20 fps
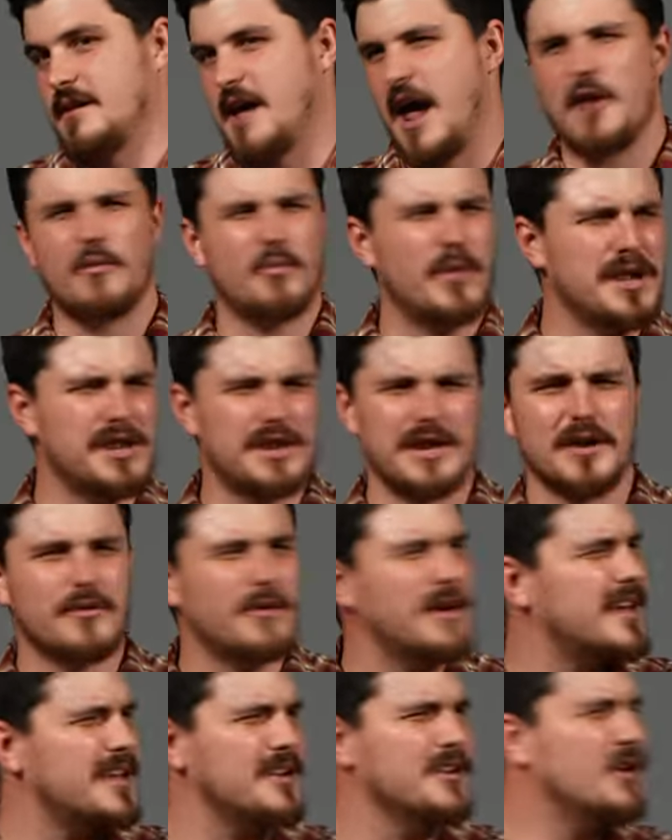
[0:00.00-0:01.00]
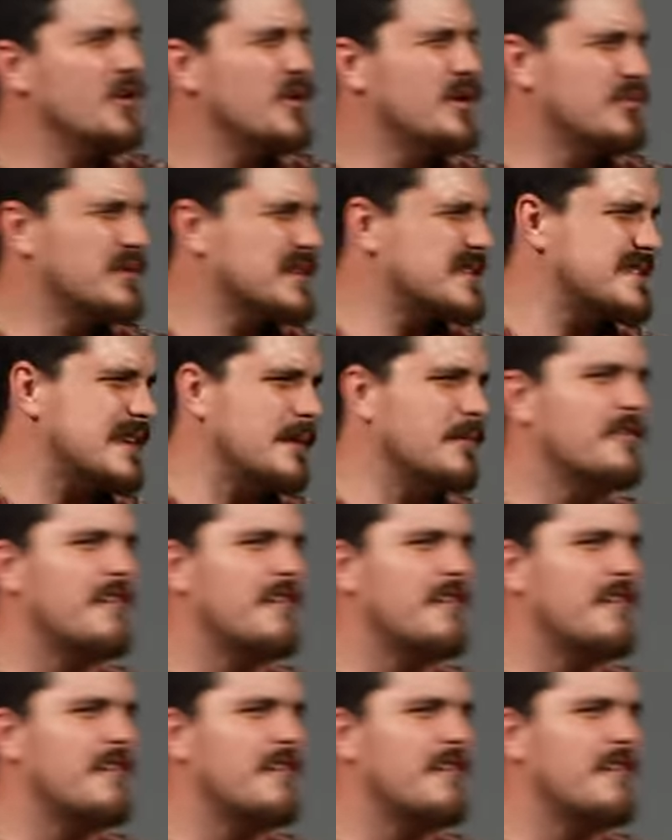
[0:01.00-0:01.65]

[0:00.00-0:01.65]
And we think we can do it with some